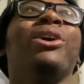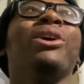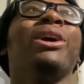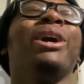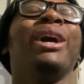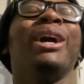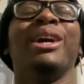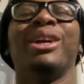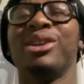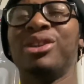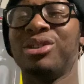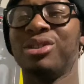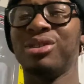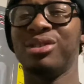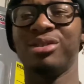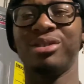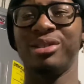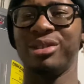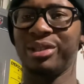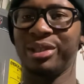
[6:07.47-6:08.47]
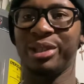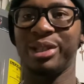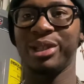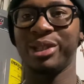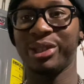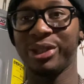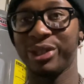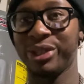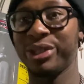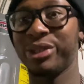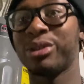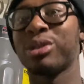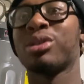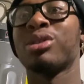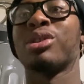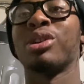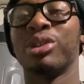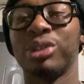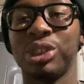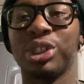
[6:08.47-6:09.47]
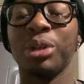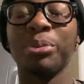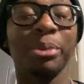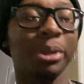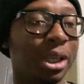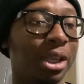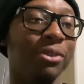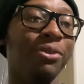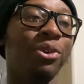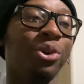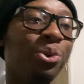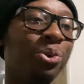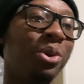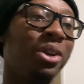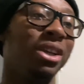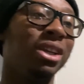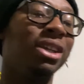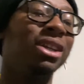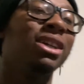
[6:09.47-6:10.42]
eh. Just search up Evo wing.